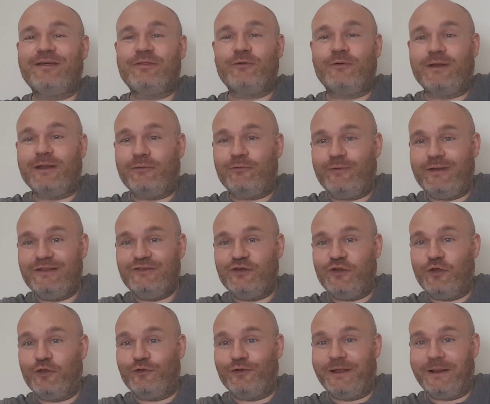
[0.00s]
I thought I'd read
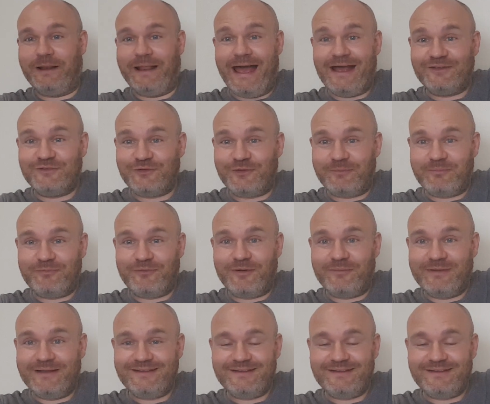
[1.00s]
you a little excerpt from